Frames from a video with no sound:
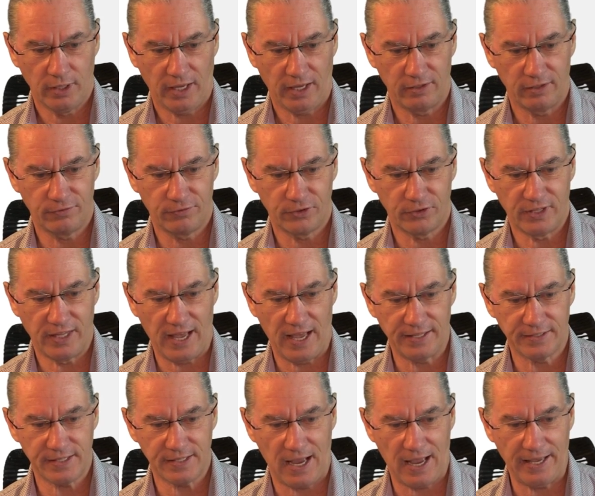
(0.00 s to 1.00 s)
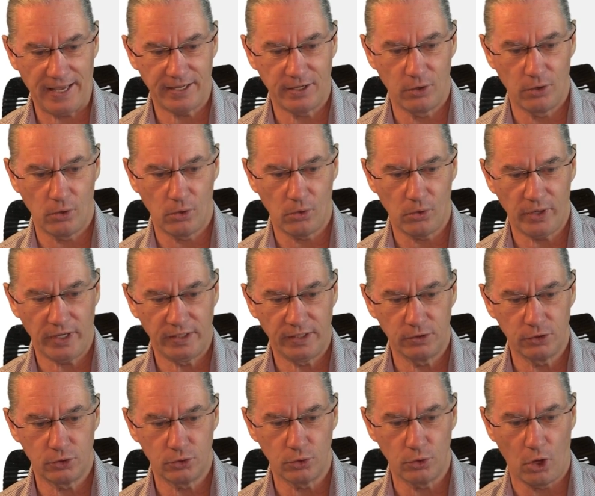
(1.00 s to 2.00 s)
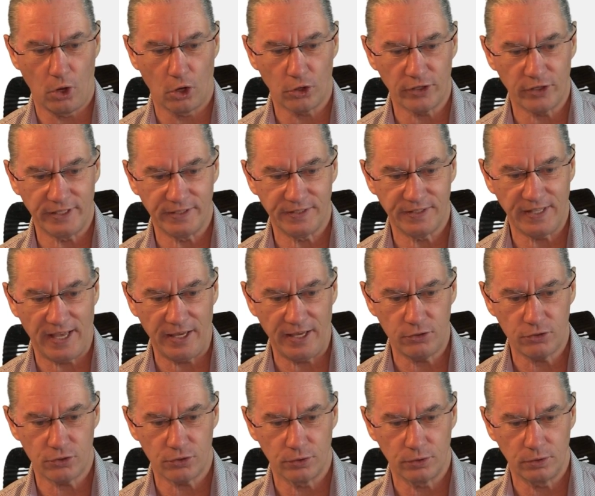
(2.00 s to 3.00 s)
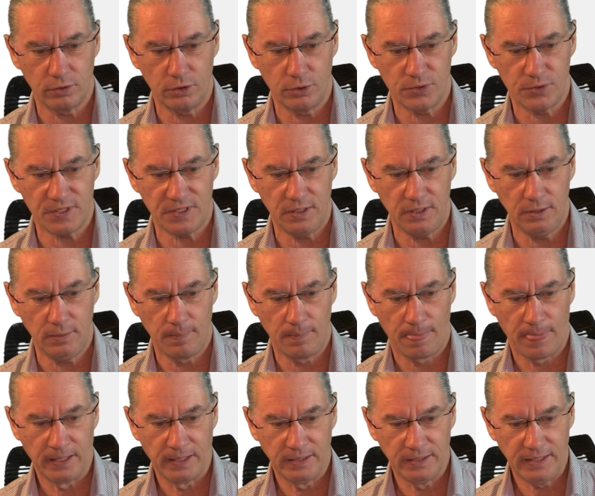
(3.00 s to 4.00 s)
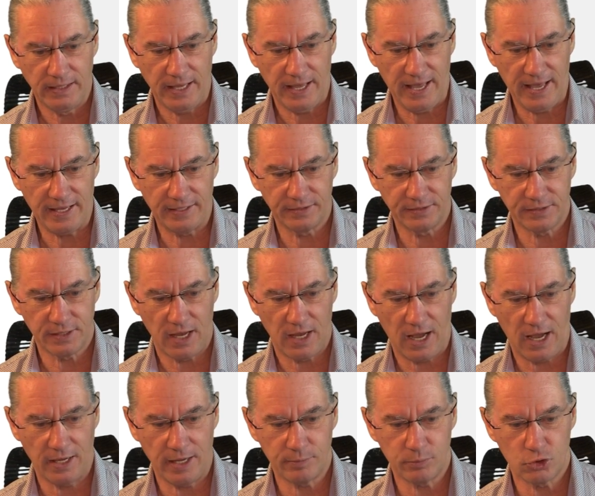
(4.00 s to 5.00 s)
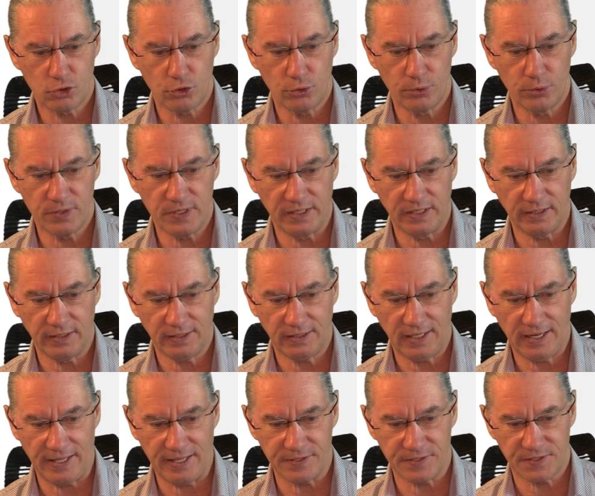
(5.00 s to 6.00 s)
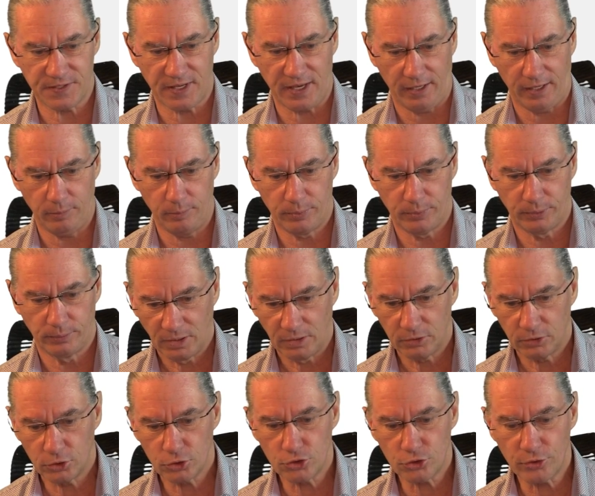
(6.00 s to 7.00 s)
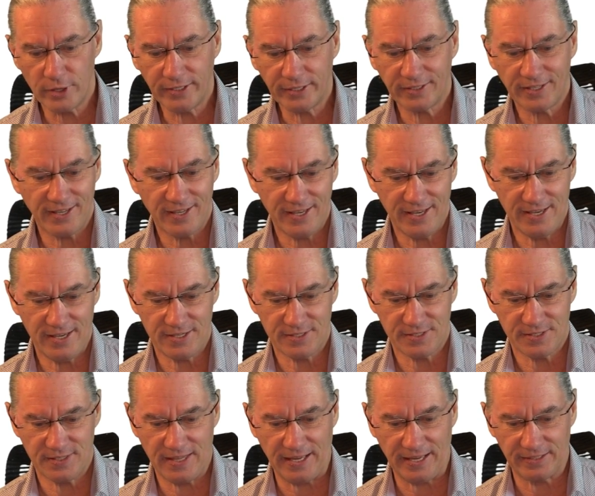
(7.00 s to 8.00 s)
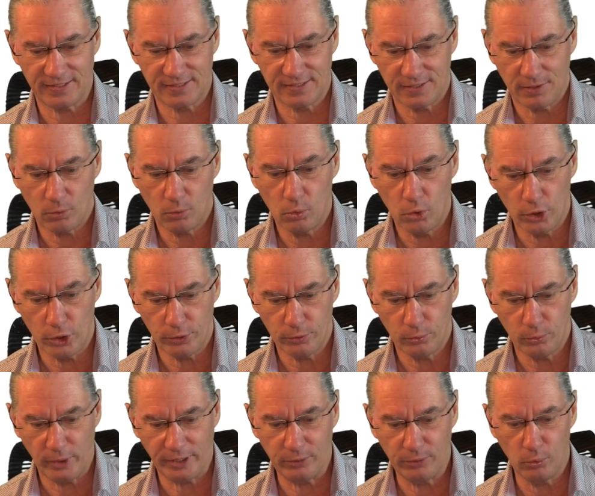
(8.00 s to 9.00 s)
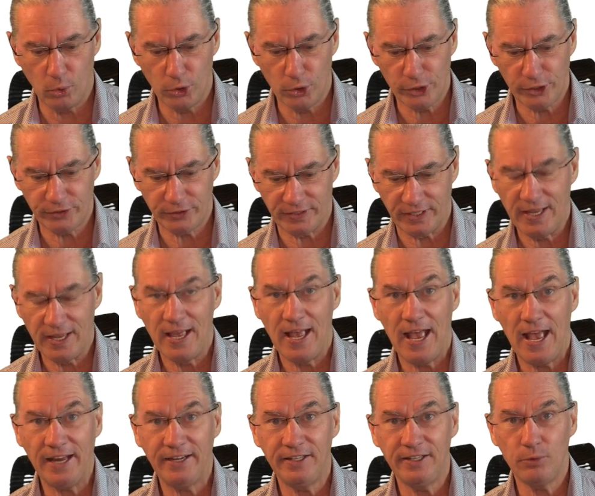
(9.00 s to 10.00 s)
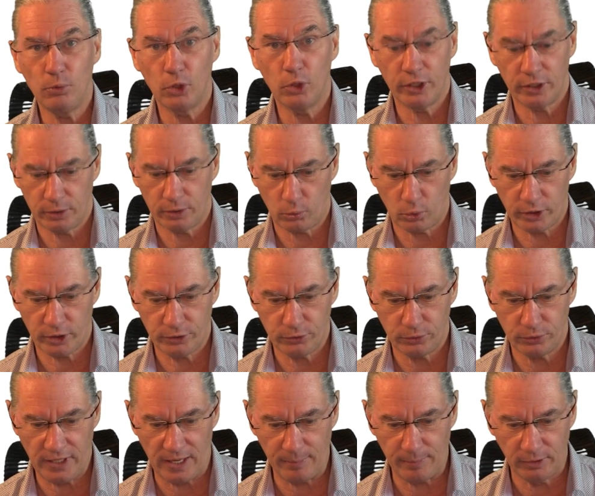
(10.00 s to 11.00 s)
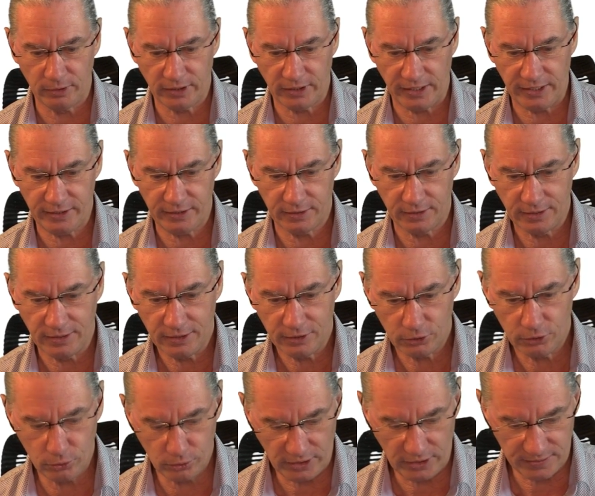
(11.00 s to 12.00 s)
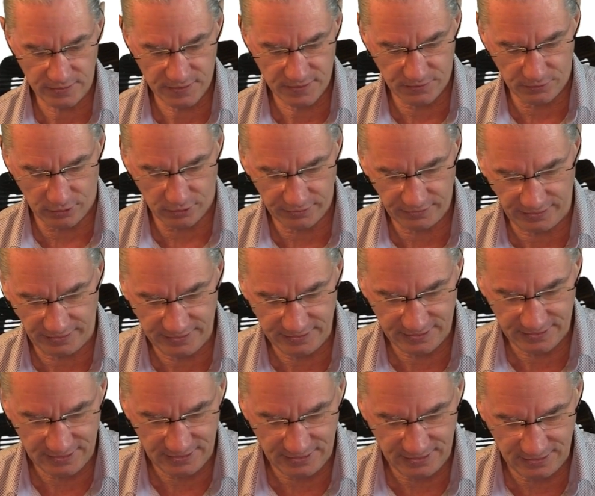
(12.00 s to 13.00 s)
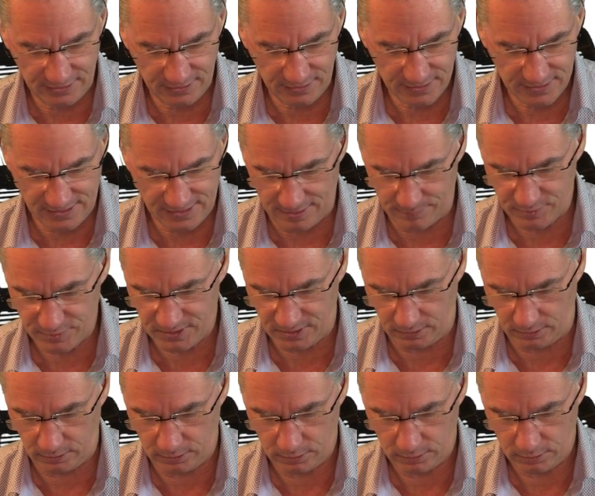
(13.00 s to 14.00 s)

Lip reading: And for that, I go into orientation, you see, and I'm choosing landscape. The trick is that with Word, anywhere where you double click, you can start and key in something.